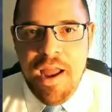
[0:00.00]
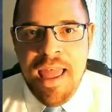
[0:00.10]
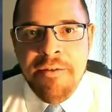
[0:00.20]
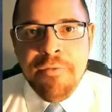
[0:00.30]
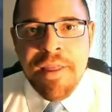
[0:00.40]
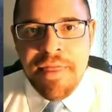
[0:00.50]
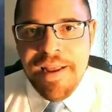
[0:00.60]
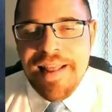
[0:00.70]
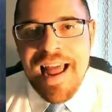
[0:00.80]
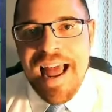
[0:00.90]

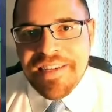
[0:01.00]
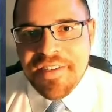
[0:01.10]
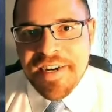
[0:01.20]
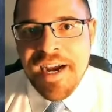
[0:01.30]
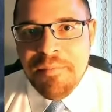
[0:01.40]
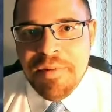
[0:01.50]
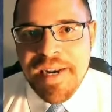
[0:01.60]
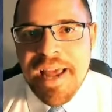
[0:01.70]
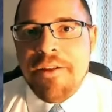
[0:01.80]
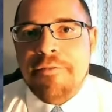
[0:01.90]
everything that has to come
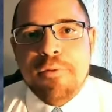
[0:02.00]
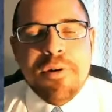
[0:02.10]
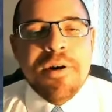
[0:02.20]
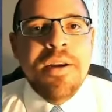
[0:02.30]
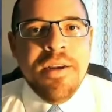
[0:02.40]
together for